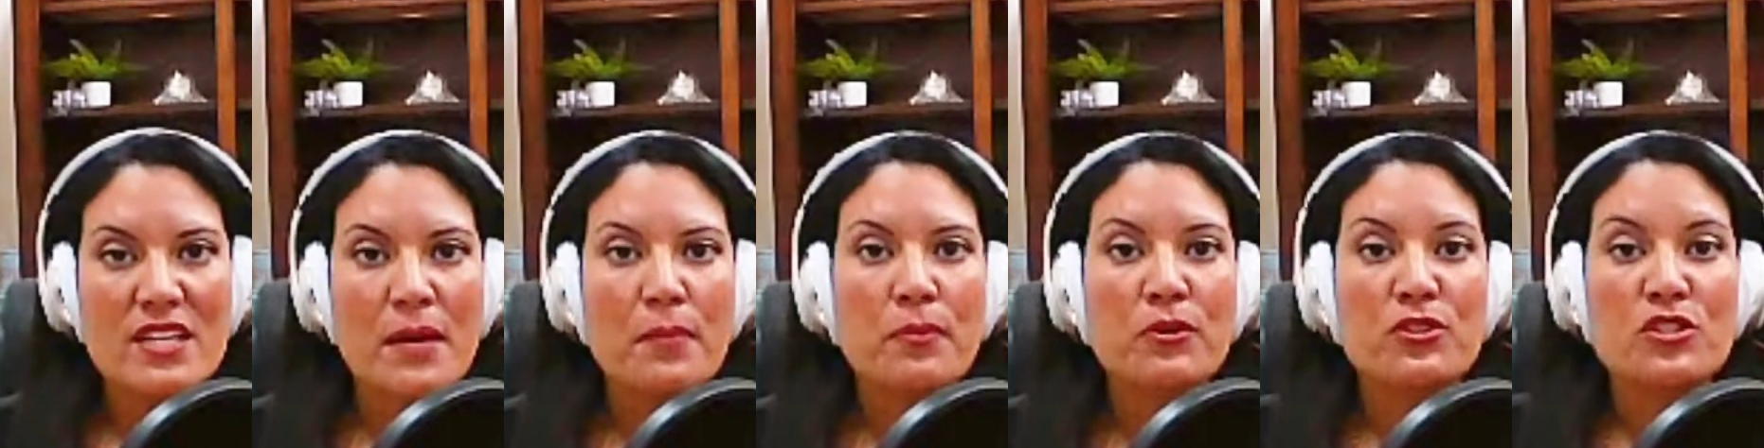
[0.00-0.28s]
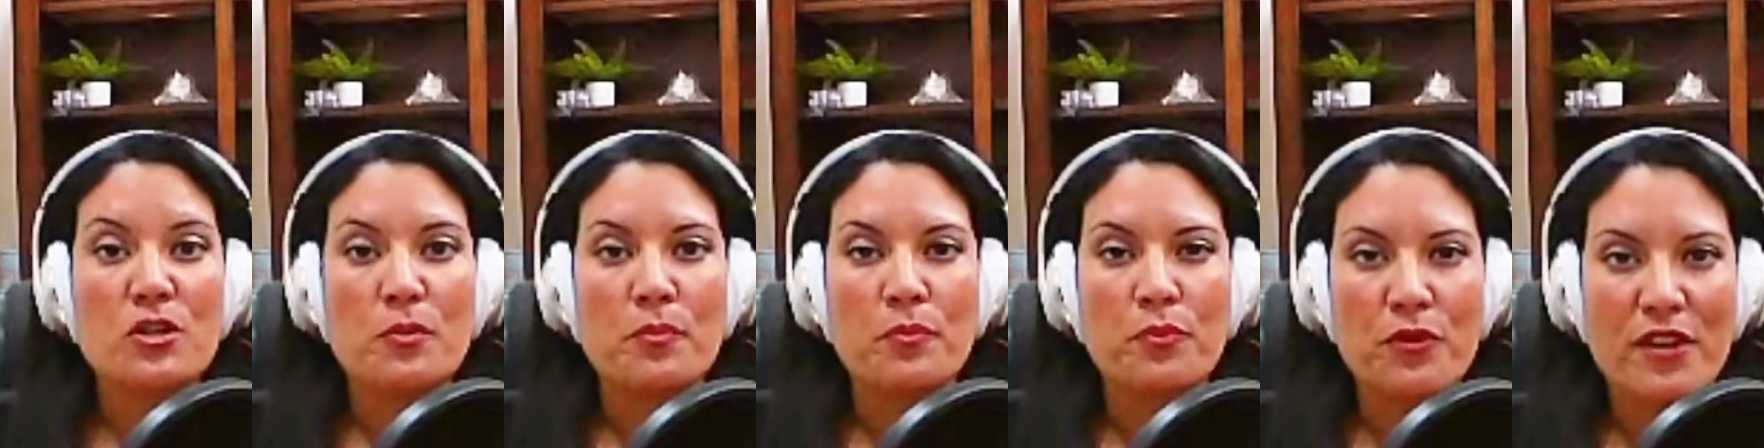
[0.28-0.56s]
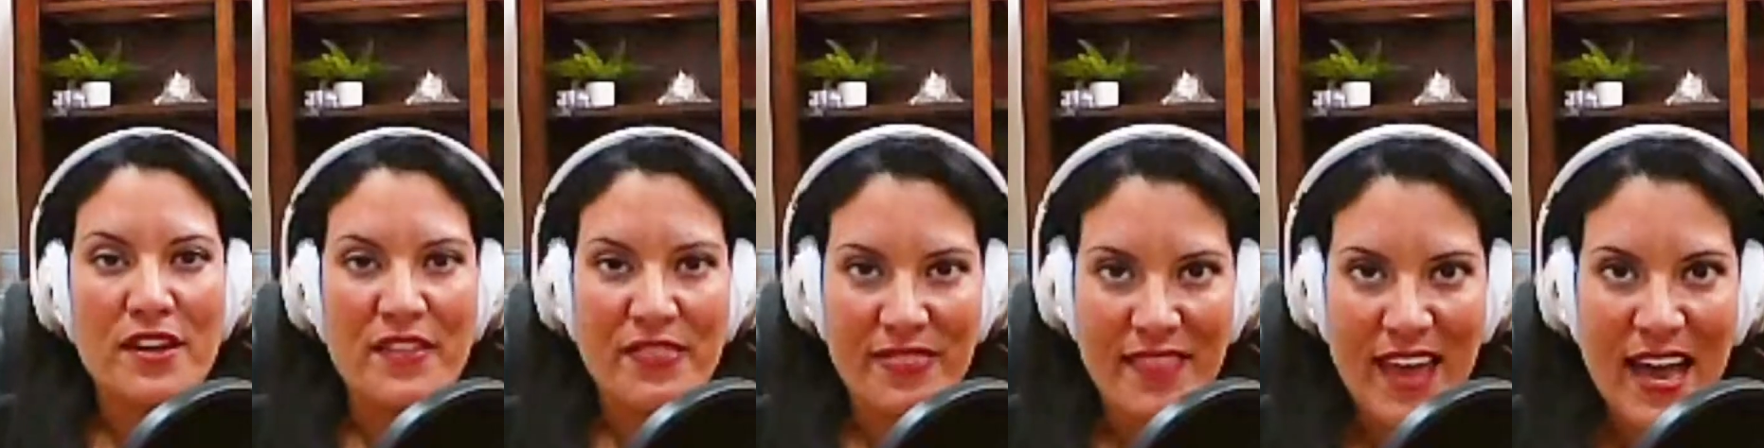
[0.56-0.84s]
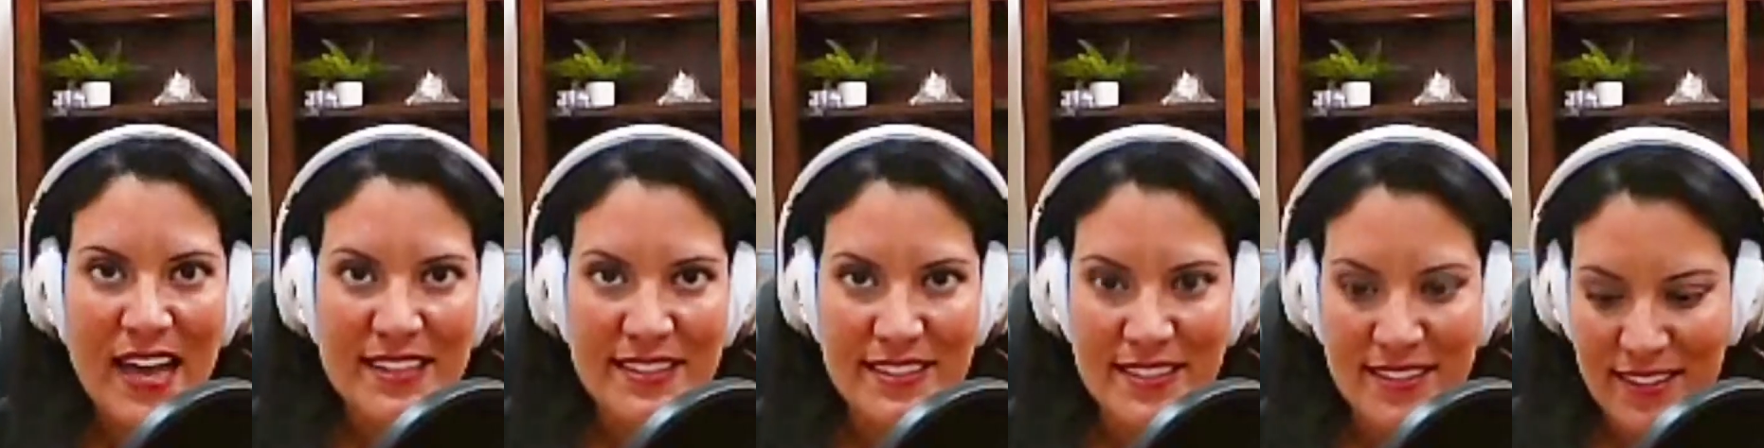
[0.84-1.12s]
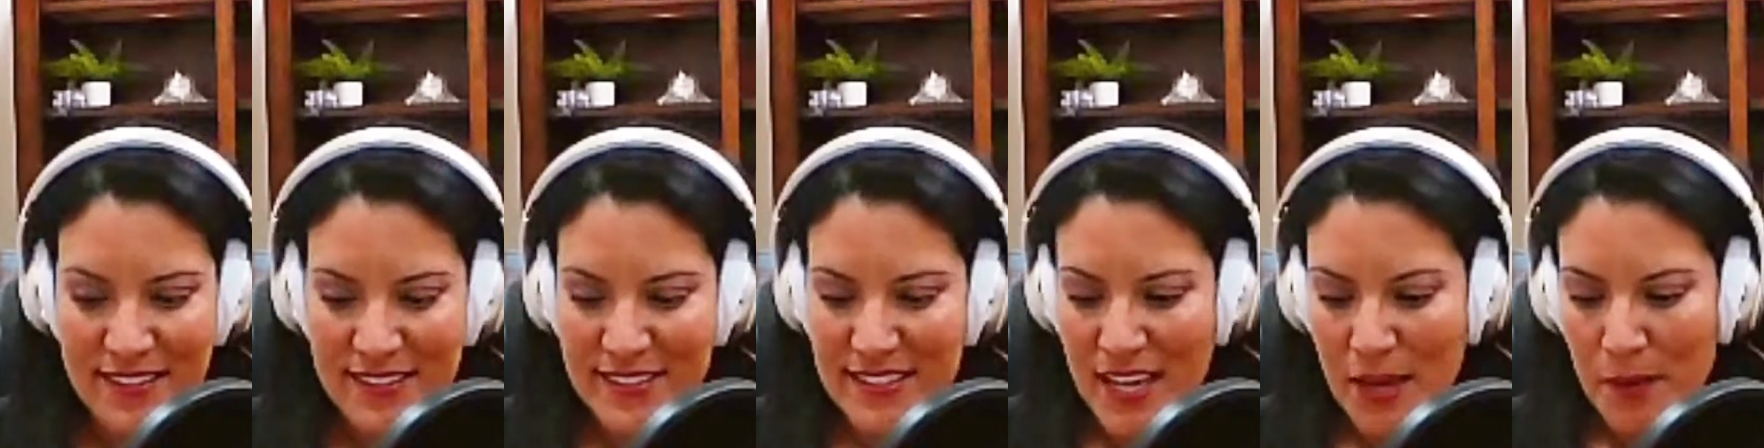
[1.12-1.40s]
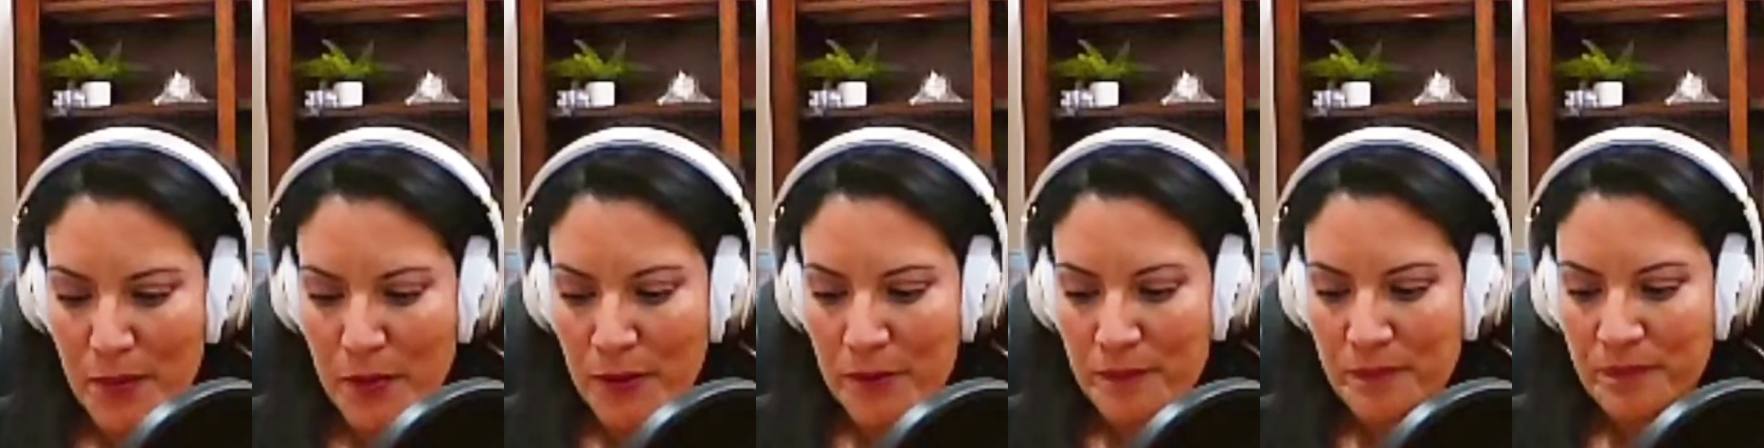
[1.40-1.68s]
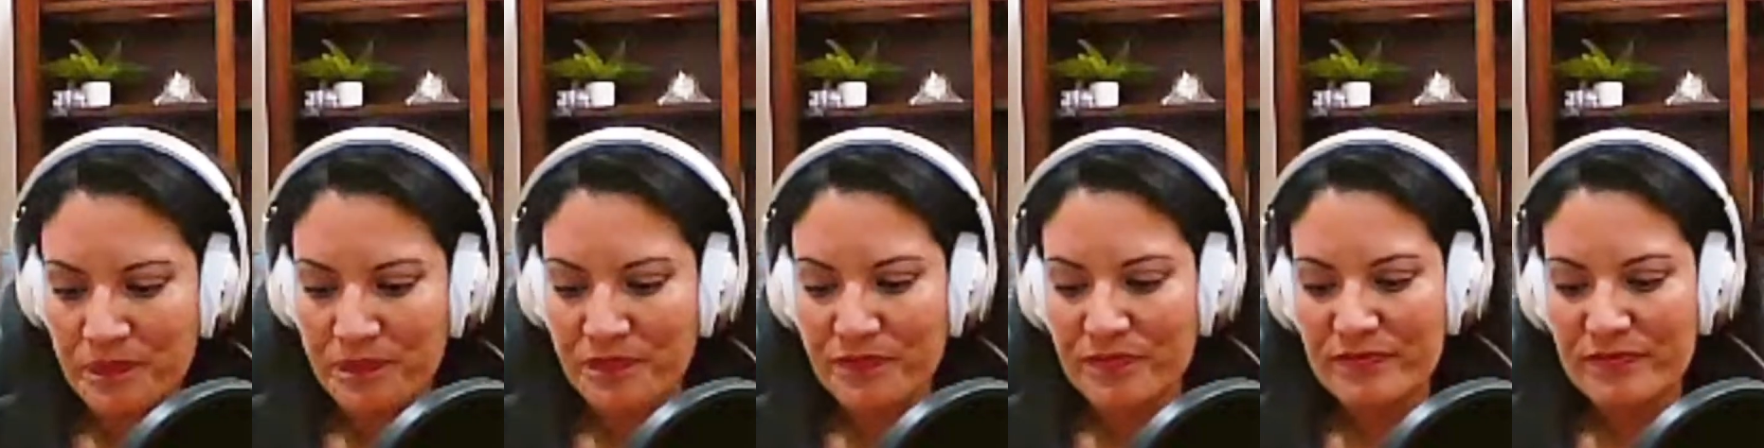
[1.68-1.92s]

able to bring that to the table.